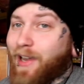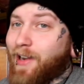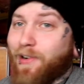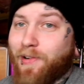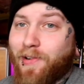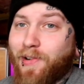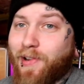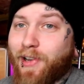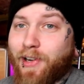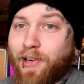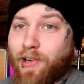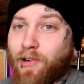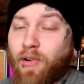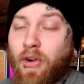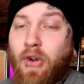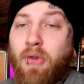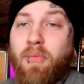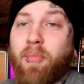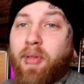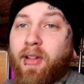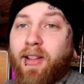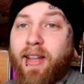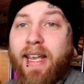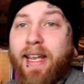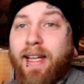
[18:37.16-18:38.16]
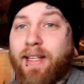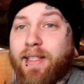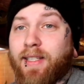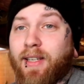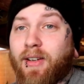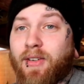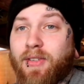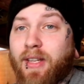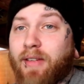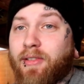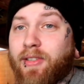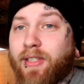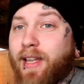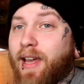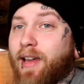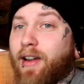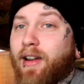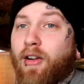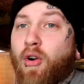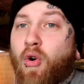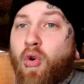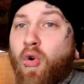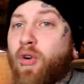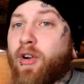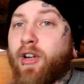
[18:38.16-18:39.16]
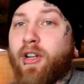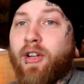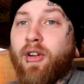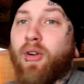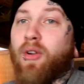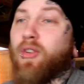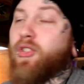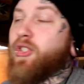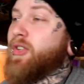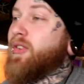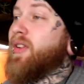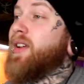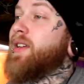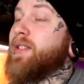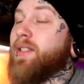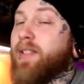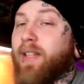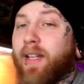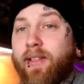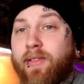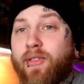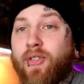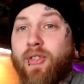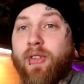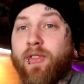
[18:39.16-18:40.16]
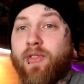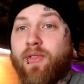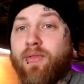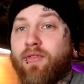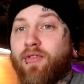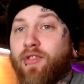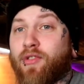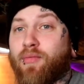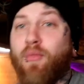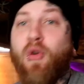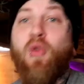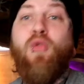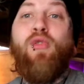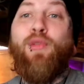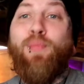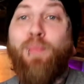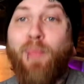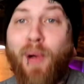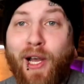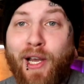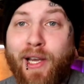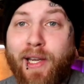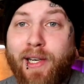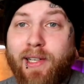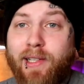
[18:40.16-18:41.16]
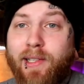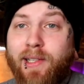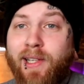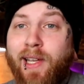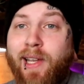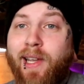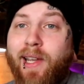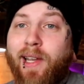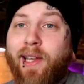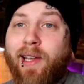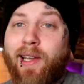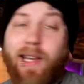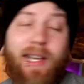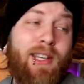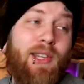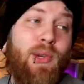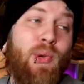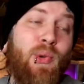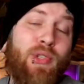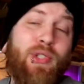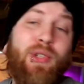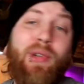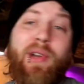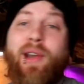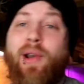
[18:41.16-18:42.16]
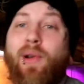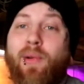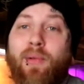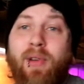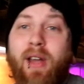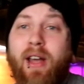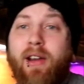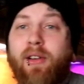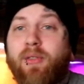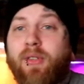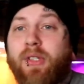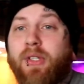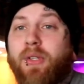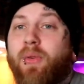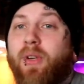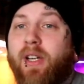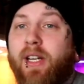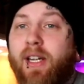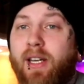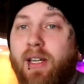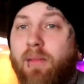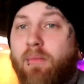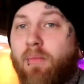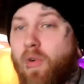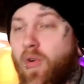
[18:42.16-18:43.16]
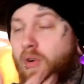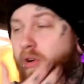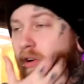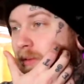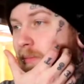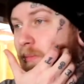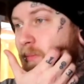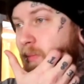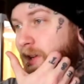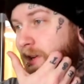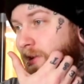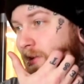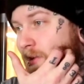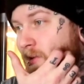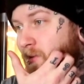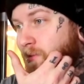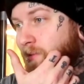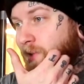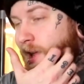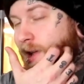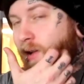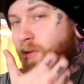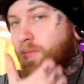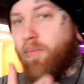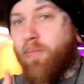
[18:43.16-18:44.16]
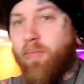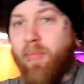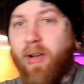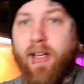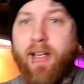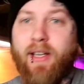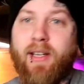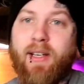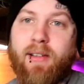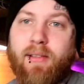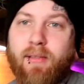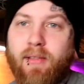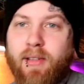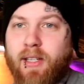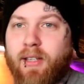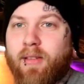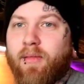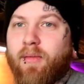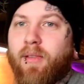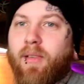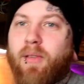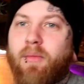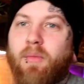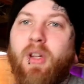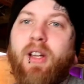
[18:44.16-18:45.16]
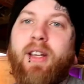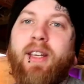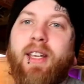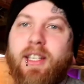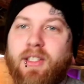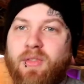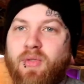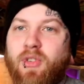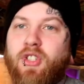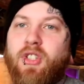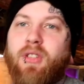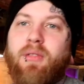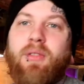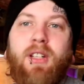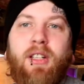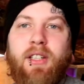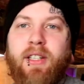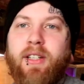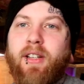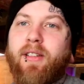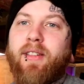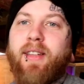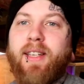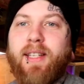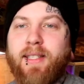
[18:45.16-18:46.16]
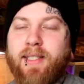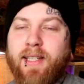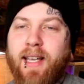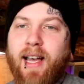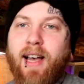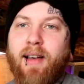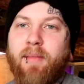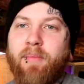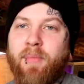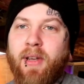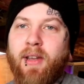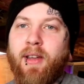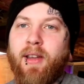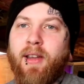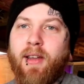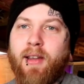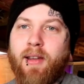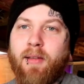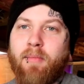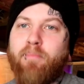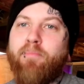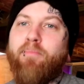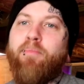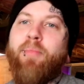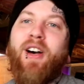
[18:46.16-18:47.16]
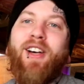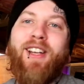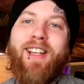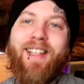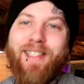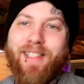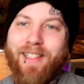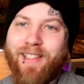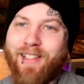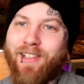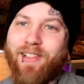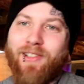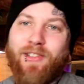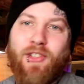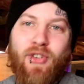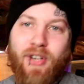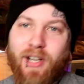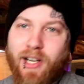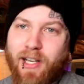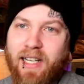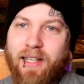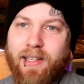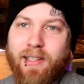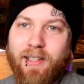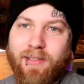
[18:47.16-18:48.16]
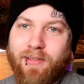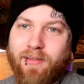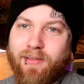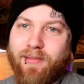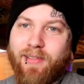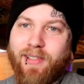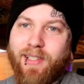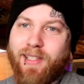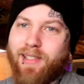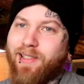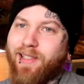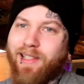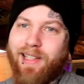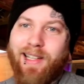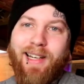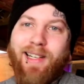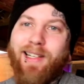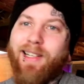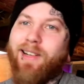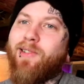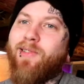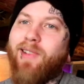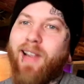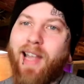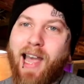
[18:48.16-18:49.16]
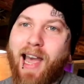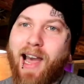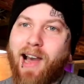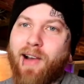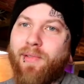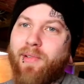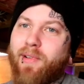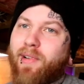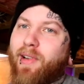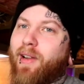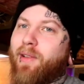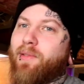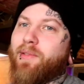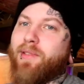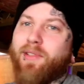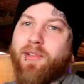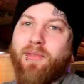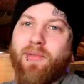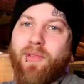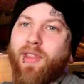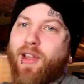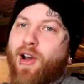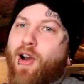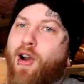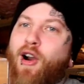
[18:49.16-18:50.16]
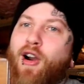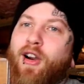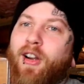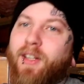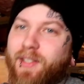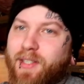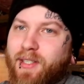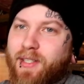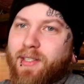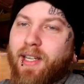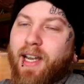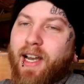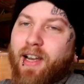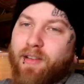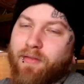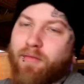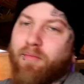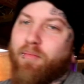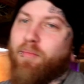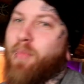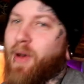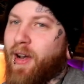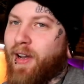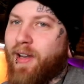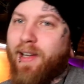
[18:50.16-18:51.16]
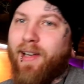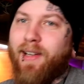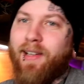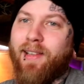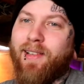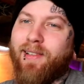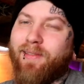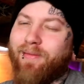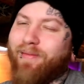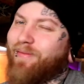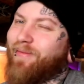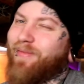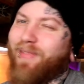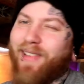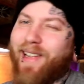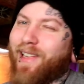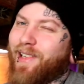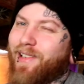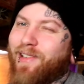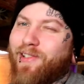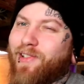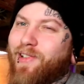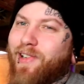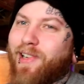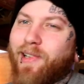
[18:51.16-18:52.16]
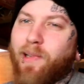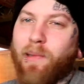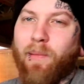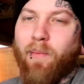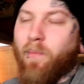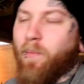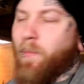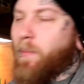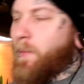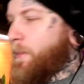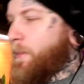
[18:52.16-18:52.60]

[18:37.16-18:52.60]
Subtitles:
I don't know how to grow plants. I was not a horticulturist. I just smoked bud. I used to. I don't do it anymore. I don't count bud. Well, I guess we should clear this up. Bud isn't a drug. It don't count. I was doing the hard stuff. Bud ain't a drug.